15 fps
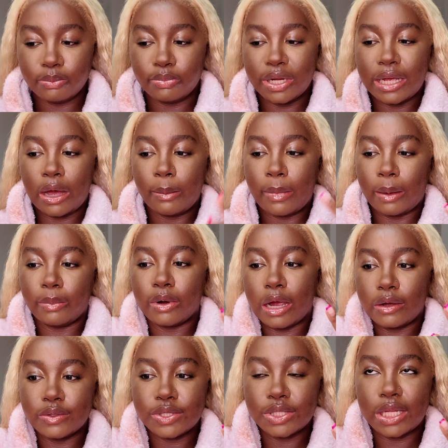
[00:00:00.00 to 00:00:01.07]
Bring out my
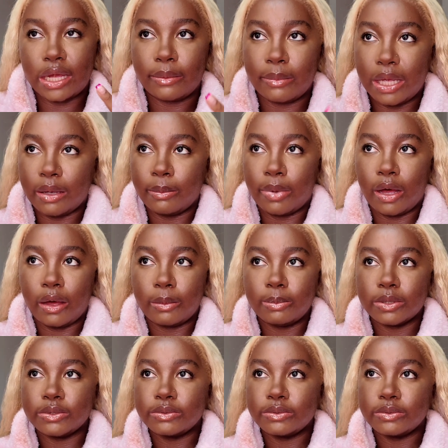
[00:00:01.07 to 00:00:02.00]
brows, like make them pop.